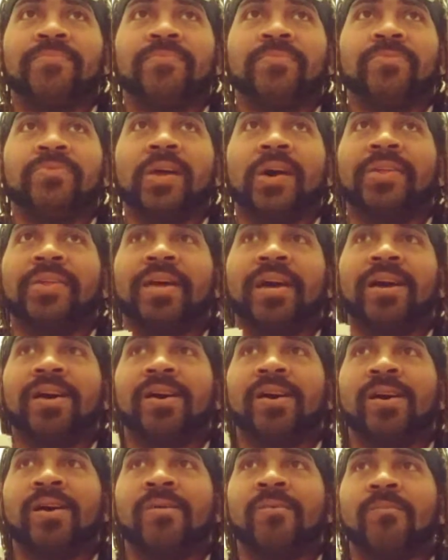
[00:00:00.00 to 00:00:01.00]

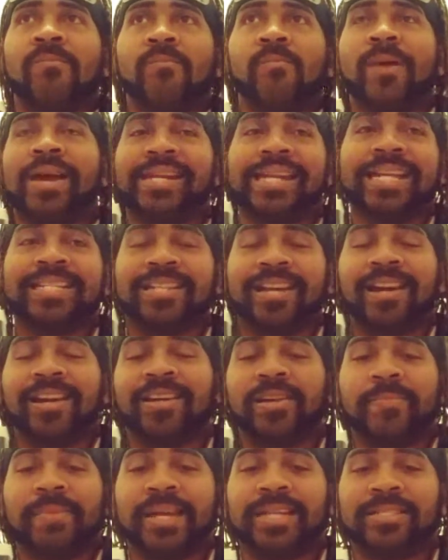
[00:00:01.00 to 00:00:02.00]
no, Wayne Knight's
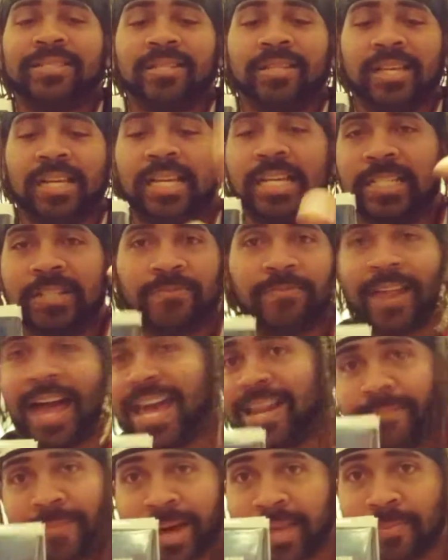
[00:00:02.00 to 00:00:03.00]
character, basically, he gets
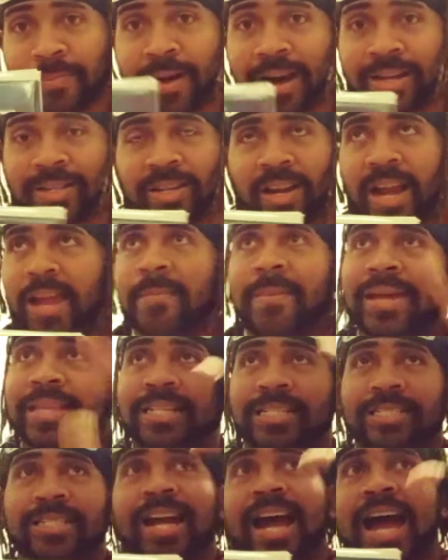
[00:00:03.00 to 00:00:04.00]
flattened by the monster. He makes
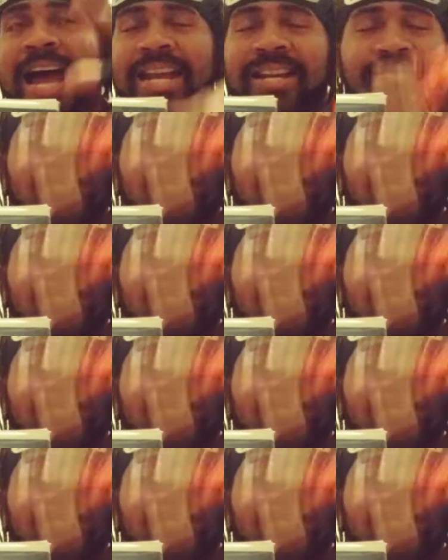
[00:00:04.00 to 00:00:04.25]
a shot